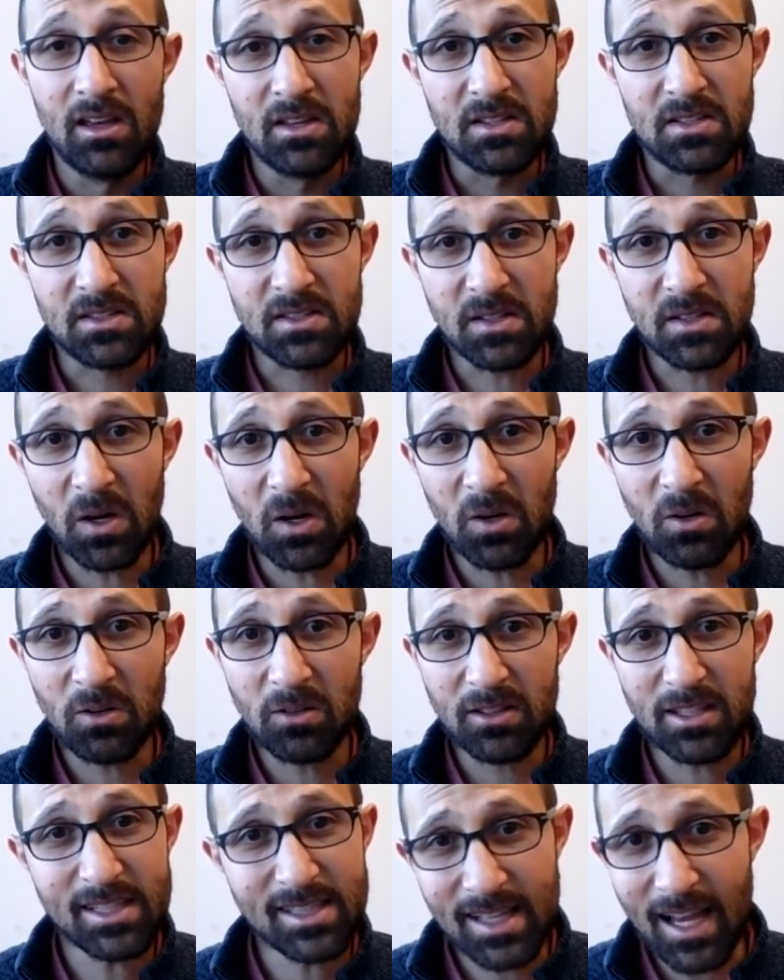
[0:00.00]
So
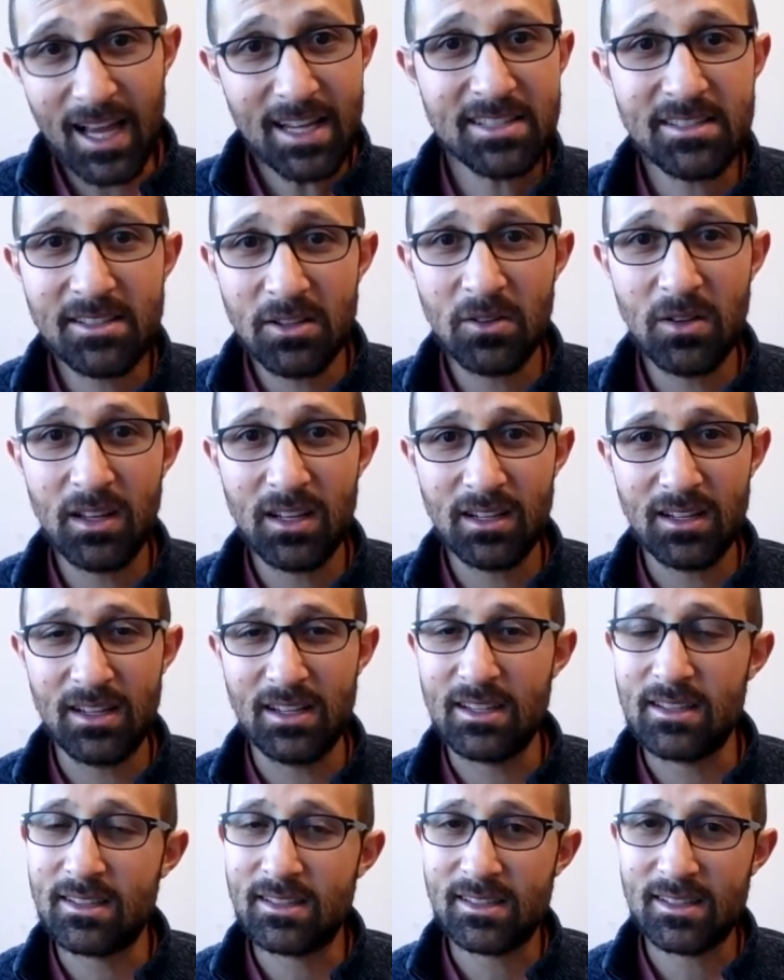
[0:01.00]
this last unit
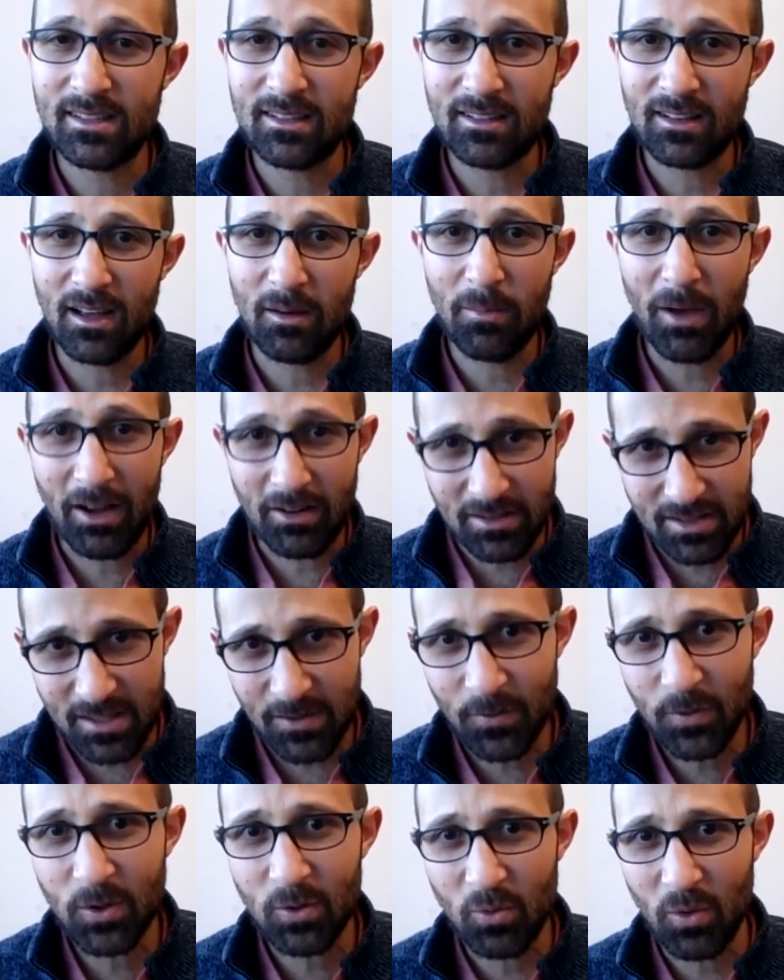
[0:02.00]
is about
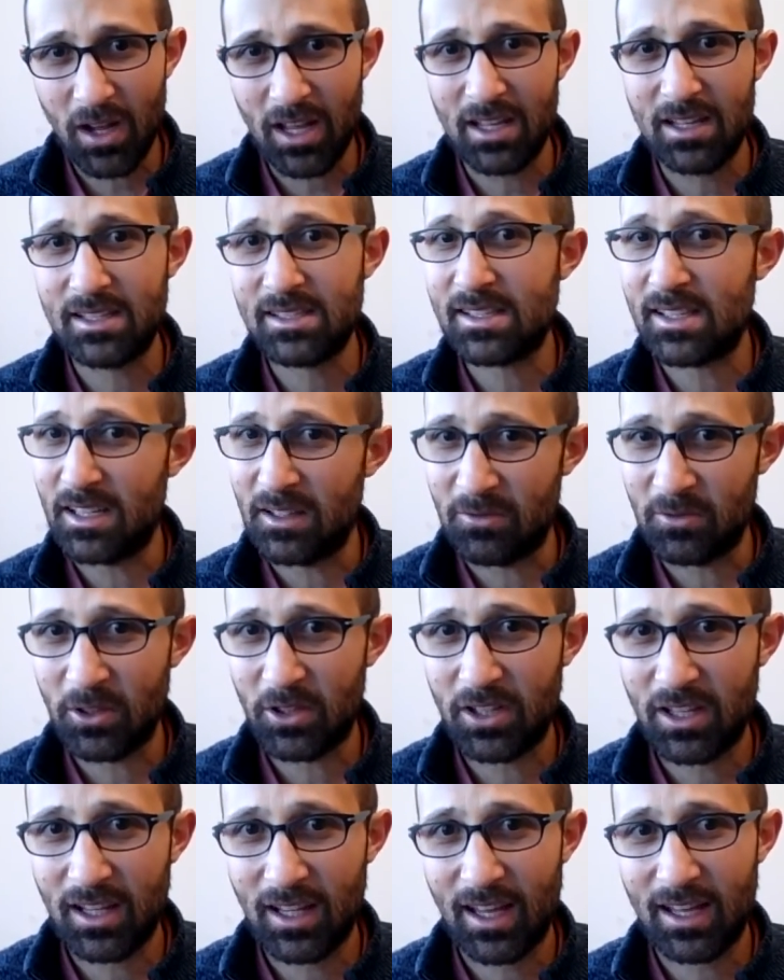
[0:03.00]
different ways of
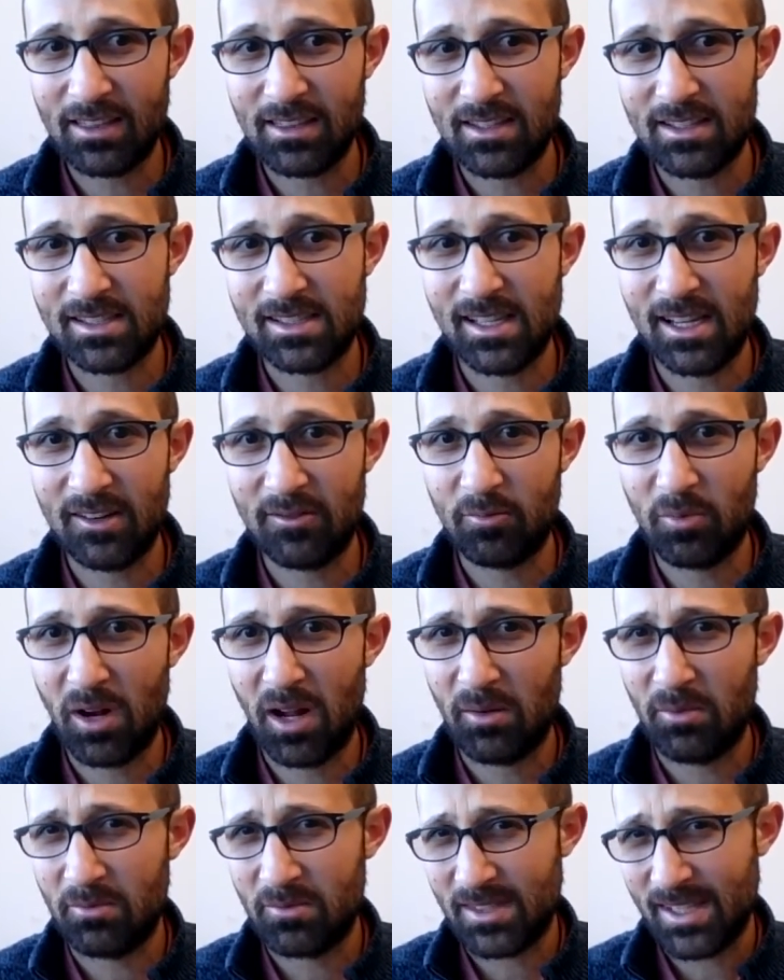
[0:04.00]
looking at this set of
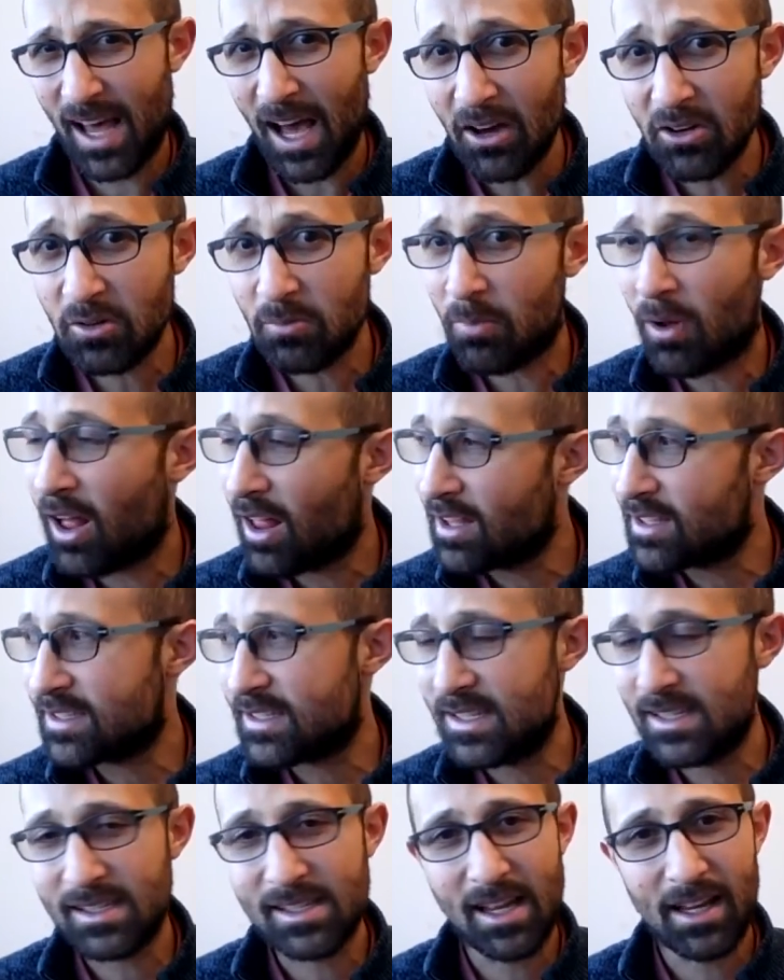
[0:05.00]
problems. How do
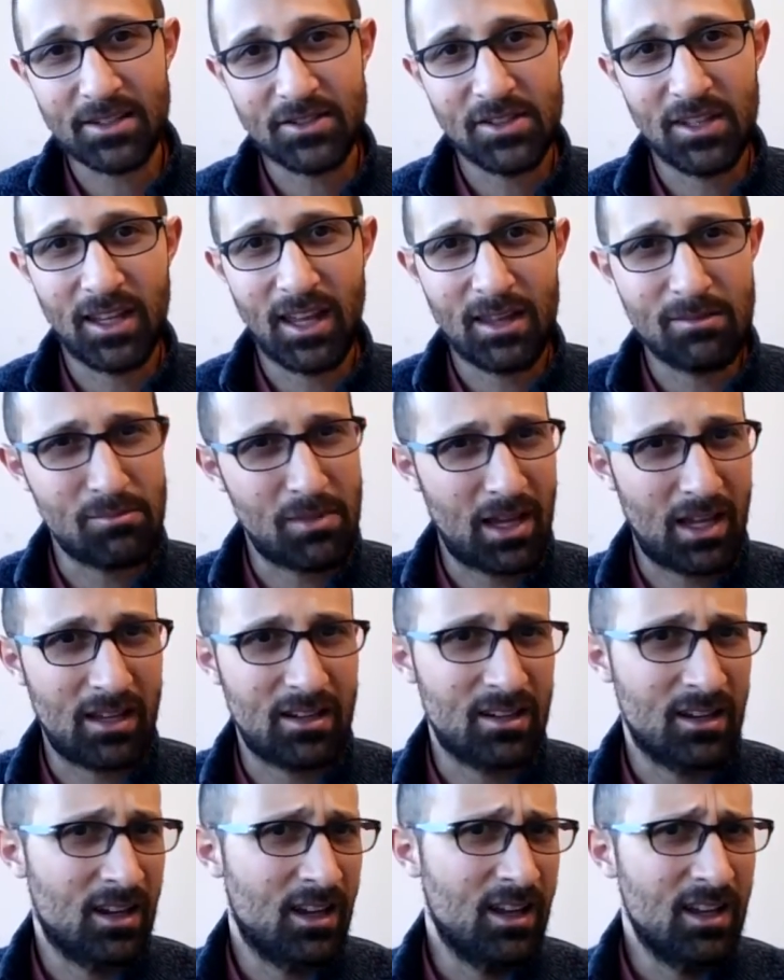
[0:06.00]
policies actually get made?